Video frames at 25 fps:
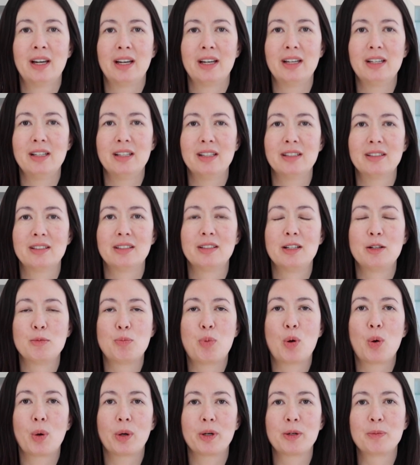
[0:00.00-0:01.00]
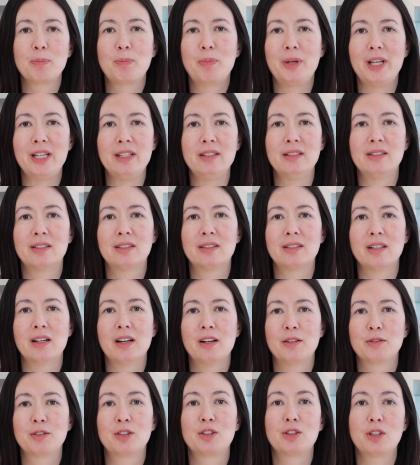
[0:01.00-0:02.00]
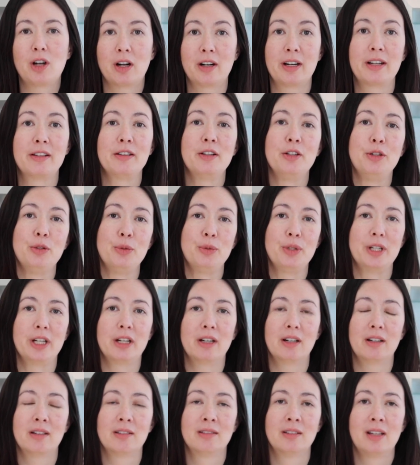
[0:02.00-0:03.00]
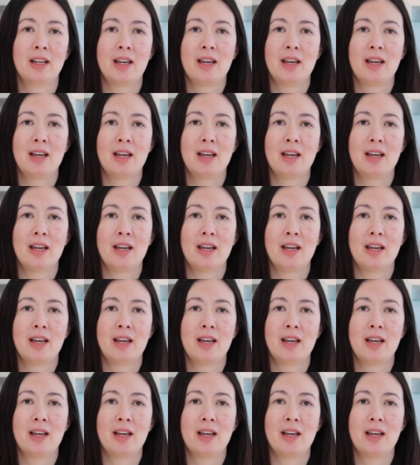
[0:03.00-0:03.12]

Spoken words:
is an important piece of starting the new year.